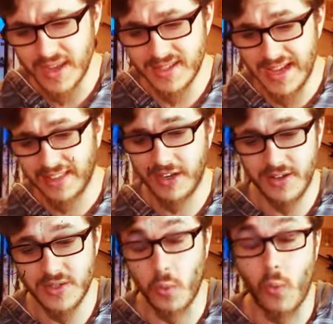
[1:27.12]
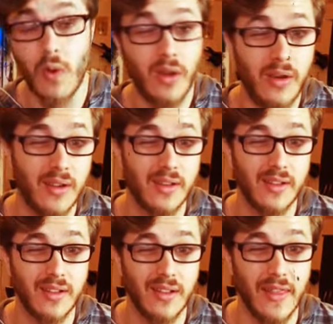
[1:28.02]
is that there is one
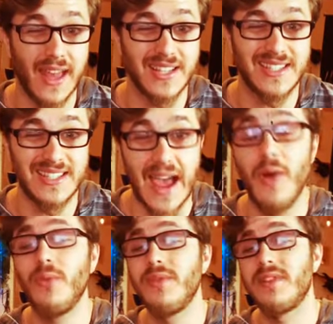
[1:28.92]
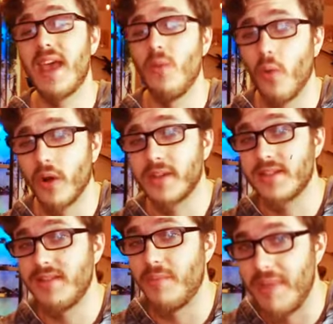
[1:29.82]
that sounds and
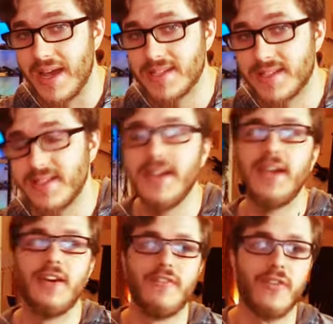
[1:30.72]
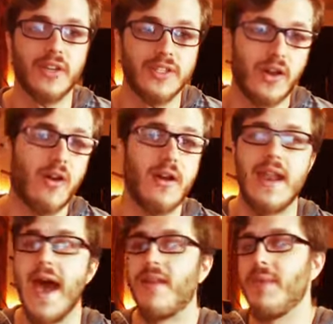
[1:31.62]
works the best for guitar
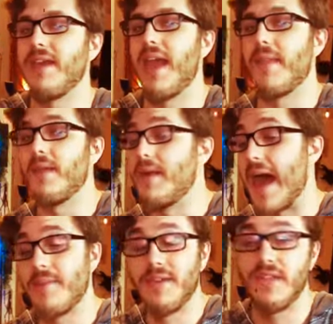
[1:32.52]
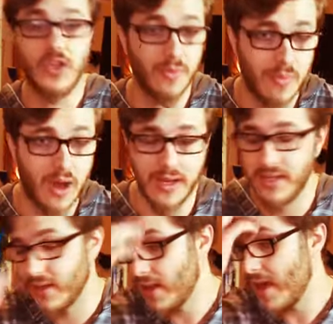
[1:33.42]
anatomy and the anatomy of the human
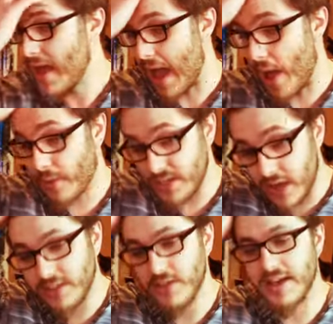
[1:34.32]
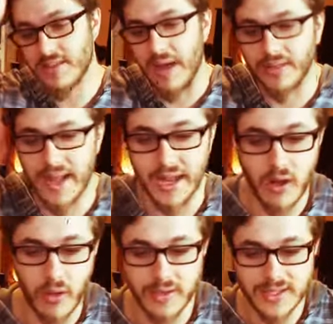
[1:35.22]
body. I wanna to talk to you guys about that. I
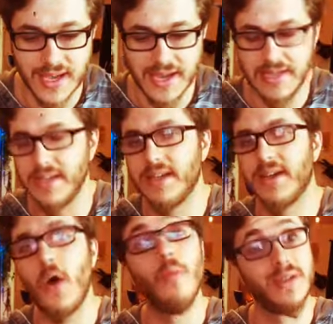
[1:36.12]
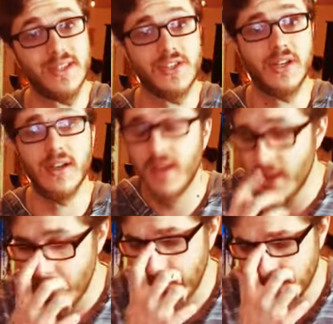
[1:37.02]
call this idea home position.
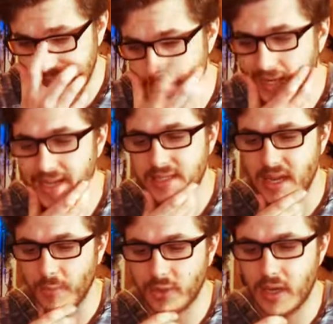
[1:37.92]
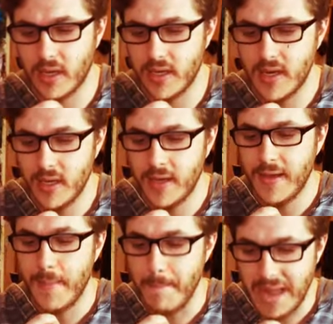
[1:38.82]
This is something I stumbled on
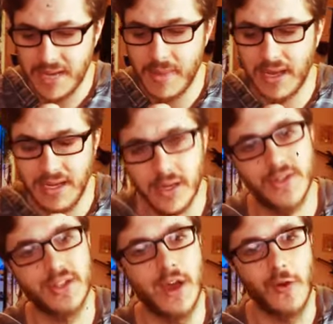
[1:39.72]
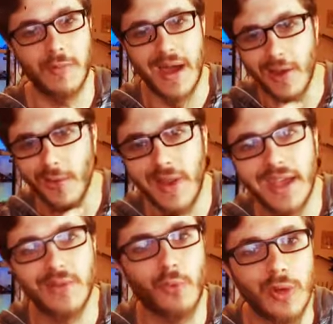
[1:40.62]
many, many years ago in my own
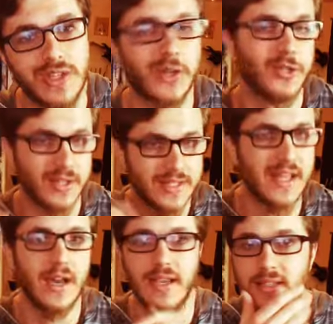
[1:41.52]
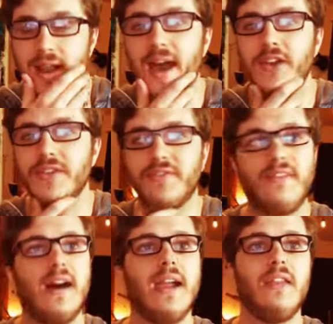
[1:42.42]
like research and studies on how to just
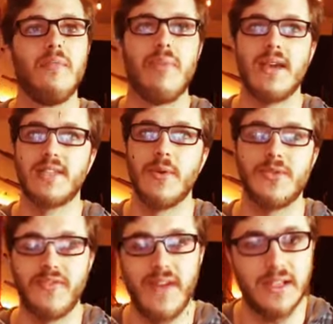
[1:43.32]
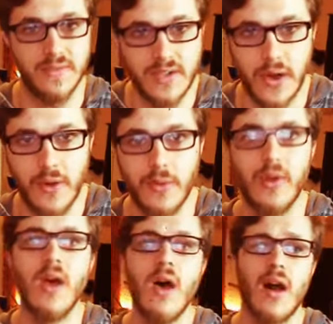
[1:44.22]
find the best, most effective
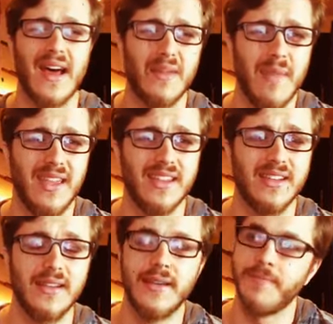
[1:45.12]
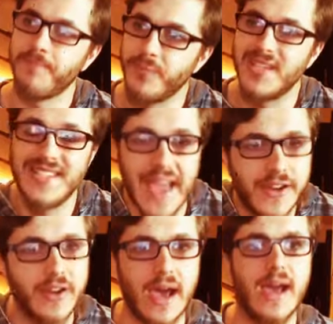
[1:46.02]
tone, on how to make it
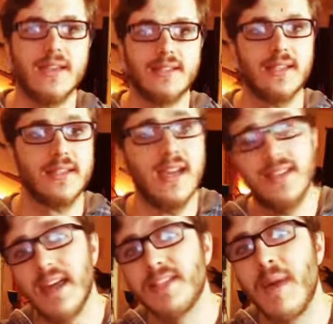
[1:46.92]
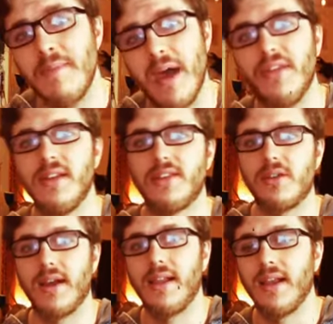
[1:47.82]
standardized, because that's that's my method is
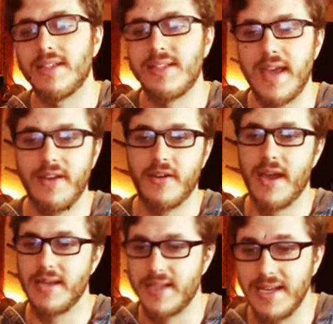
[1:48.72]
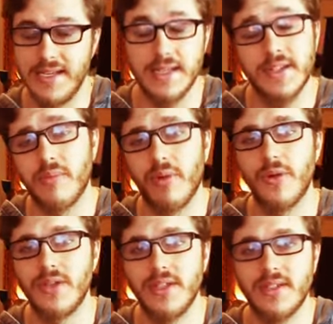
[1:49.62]
trying to like standardize ideas and
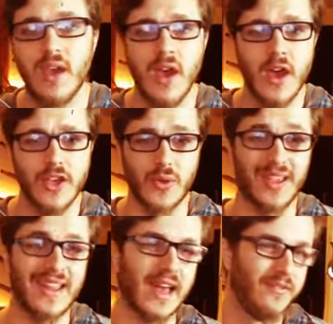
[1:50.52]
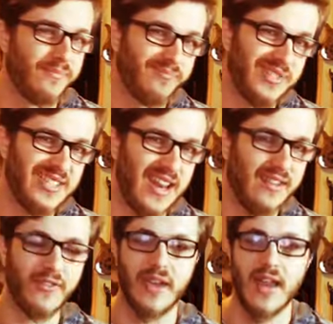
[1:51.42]
approaches so I could kind of set it
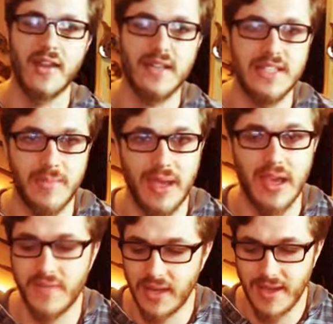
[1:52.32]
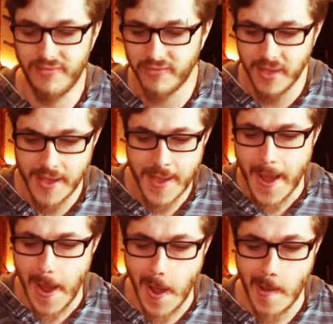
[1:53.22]
and forget it. Easy big oven life.
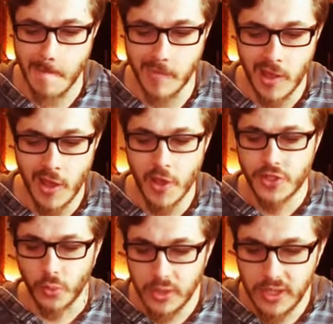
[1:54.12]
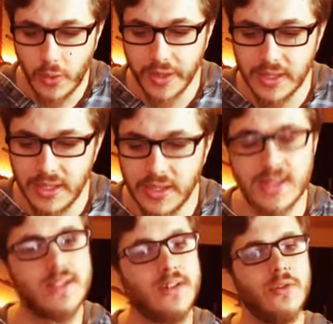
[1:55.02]
Um, so really quickly,
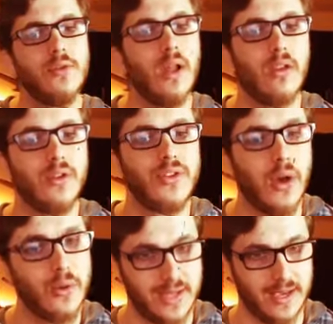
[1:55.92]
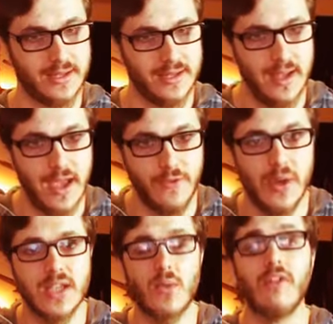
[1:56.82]
let's do a little tone test. If you
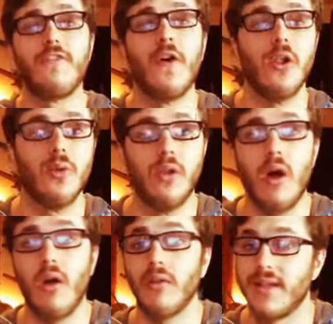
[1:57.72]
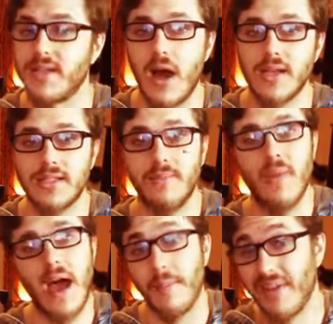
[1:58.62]
guys wanna follow along, that's
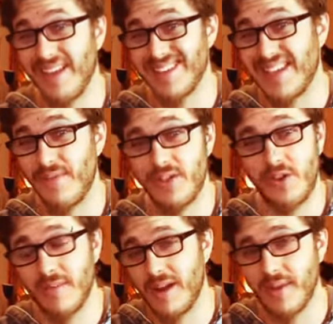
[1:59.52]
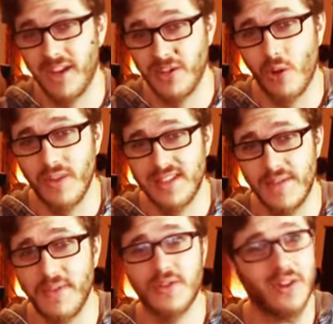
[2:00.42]
awesome. I'm playing a seven string, but I'm gonna ignore the
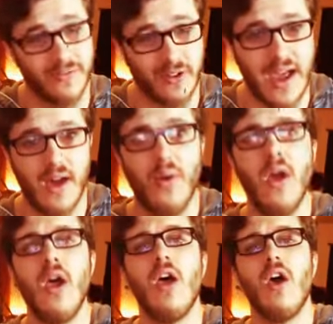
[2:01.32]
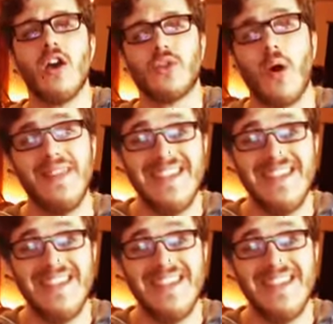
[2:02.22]
seventh string for now. So on